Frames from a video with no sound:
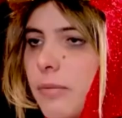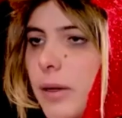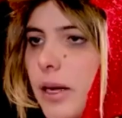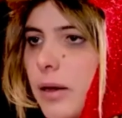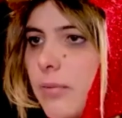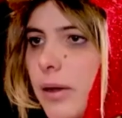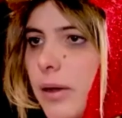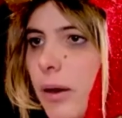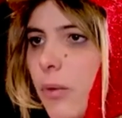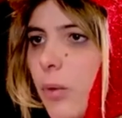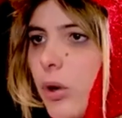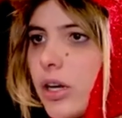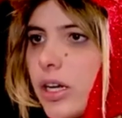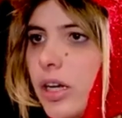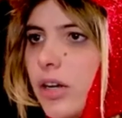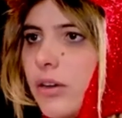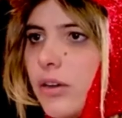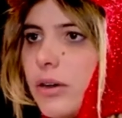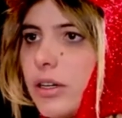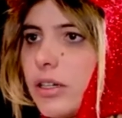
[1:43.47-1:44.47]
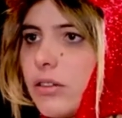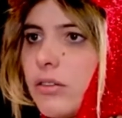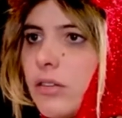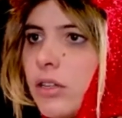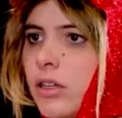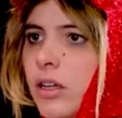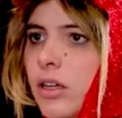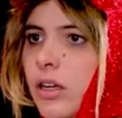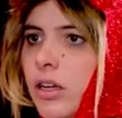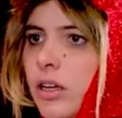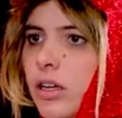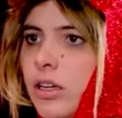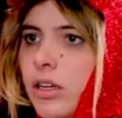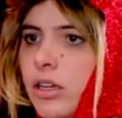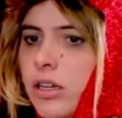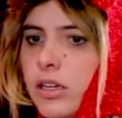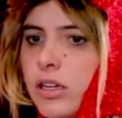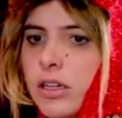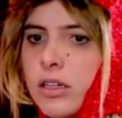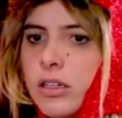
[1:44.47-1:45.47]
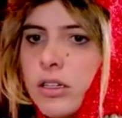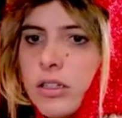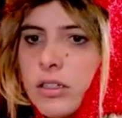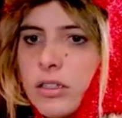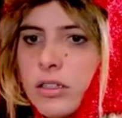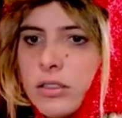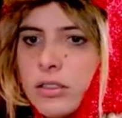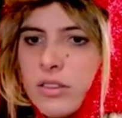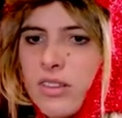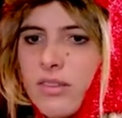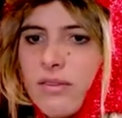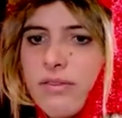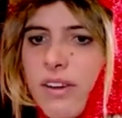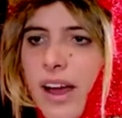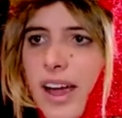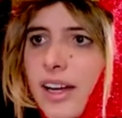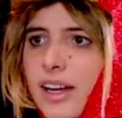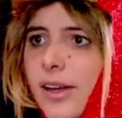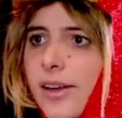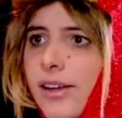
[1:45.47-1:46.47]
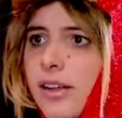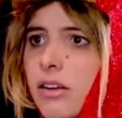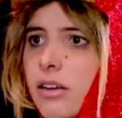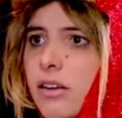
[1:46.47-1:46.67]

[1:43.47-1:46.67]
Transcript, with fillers: But, but I work here. What? So I'm fired?